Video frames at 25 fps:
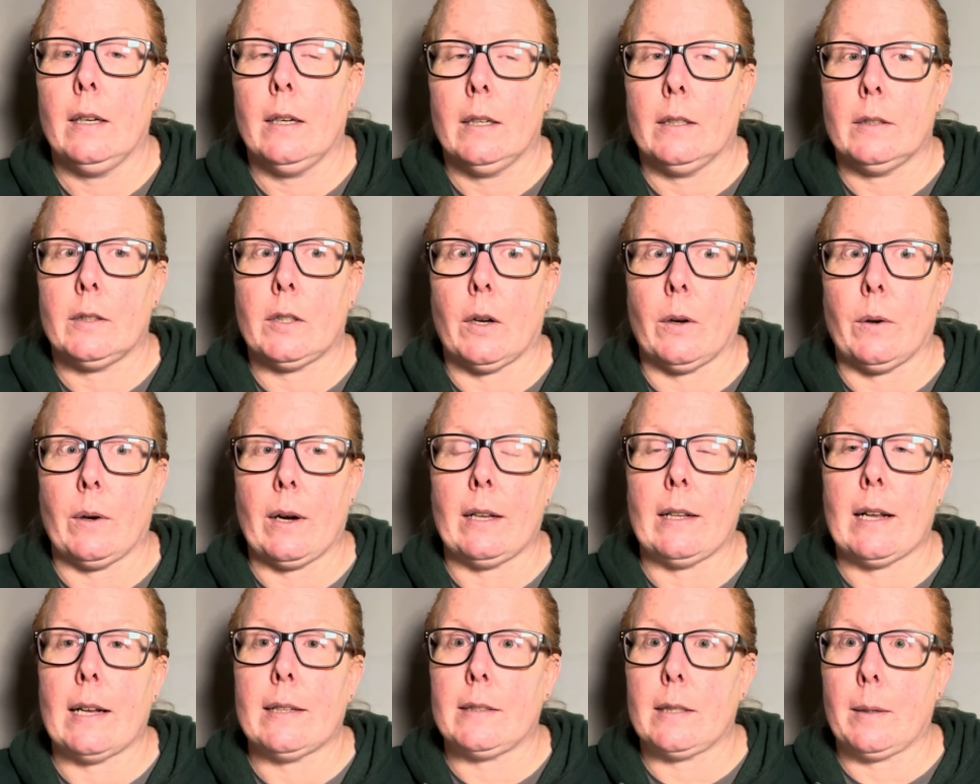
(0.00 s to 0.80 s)
So,
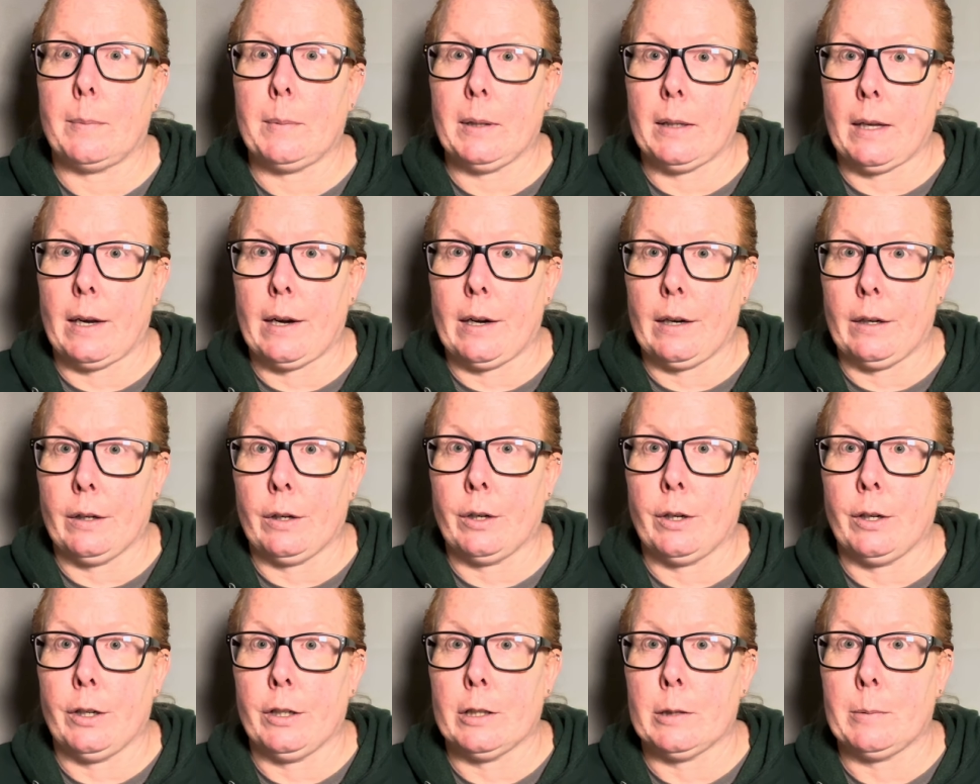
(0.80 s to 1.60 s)
and that's something that I
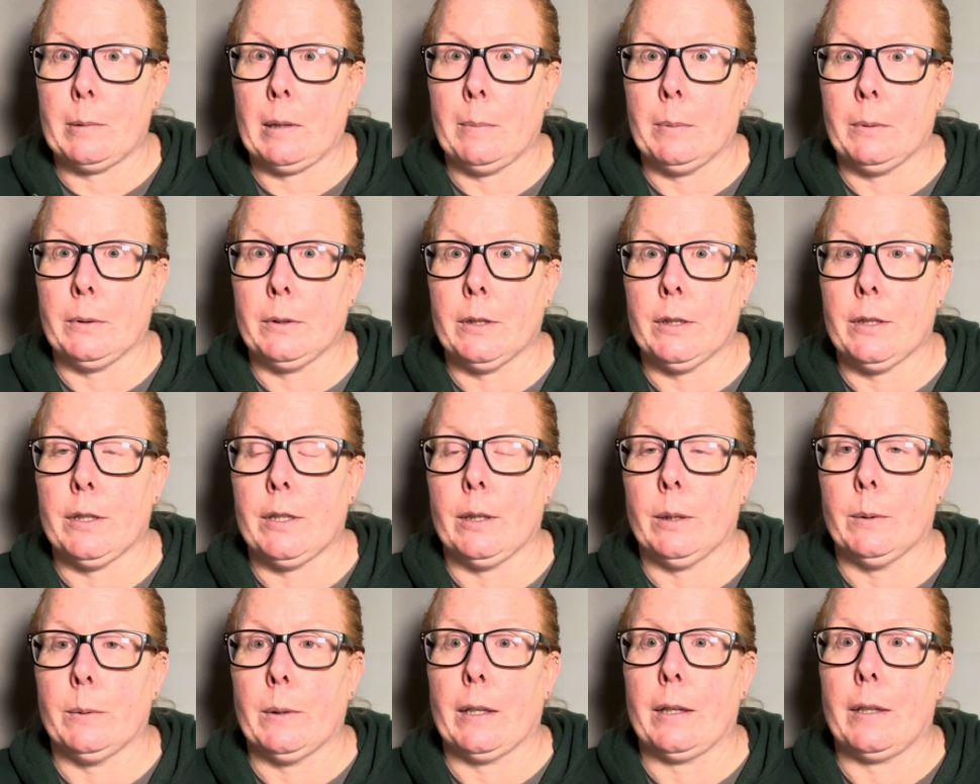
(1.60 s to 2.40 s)
encourage people to
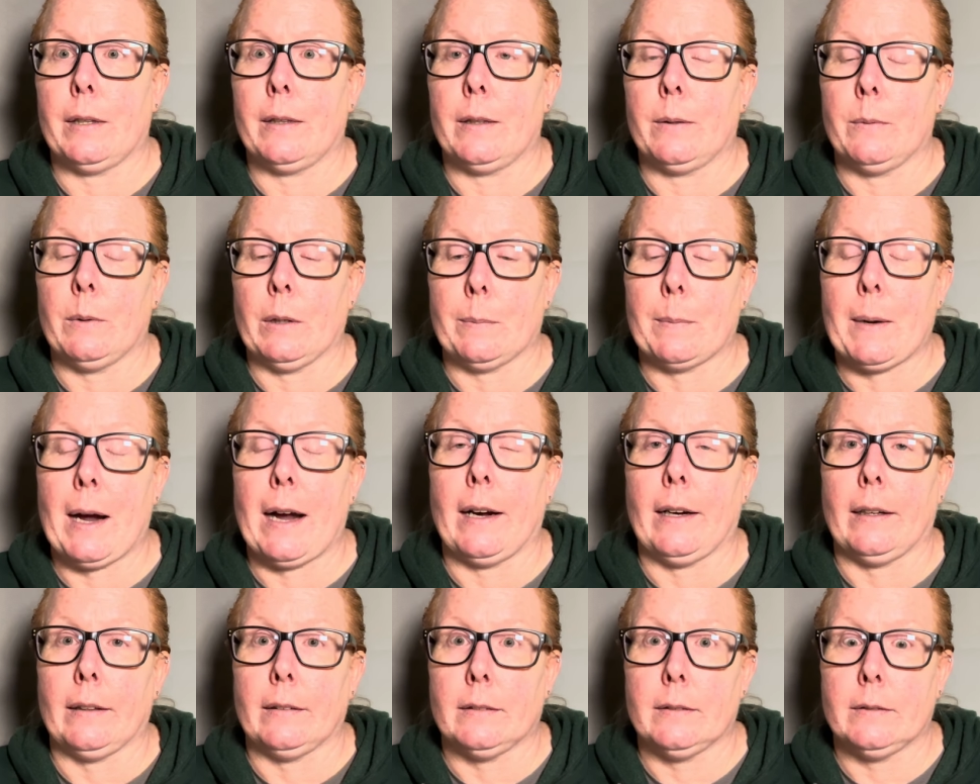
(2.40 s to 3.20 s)
do with
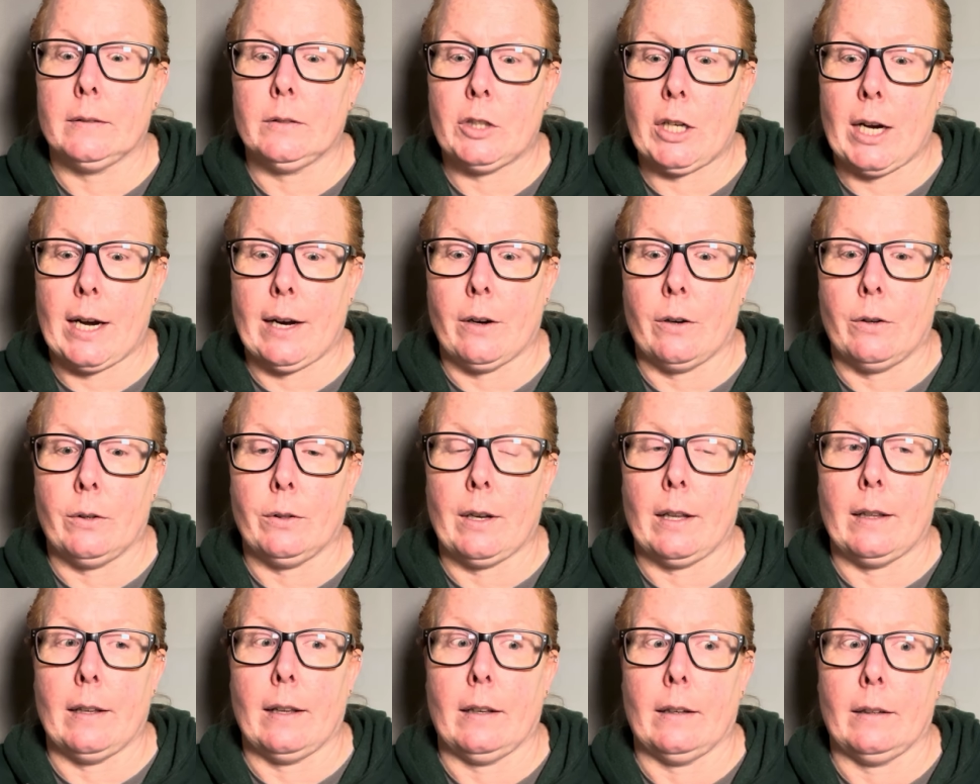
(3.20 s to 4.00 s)
my channel
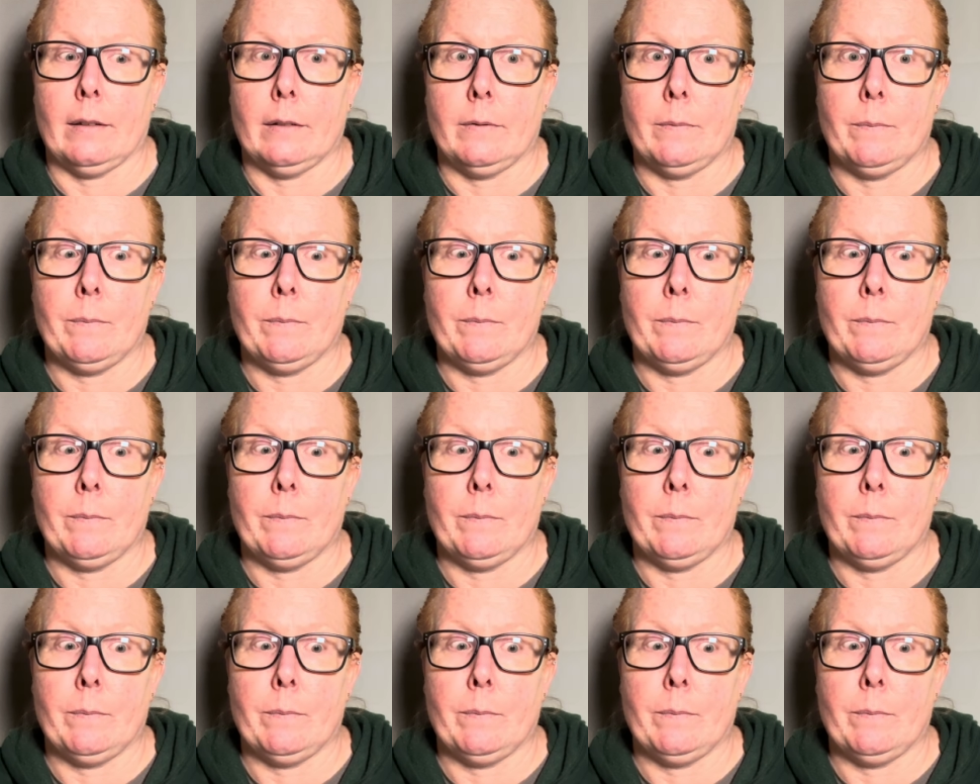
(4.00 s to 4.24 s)
and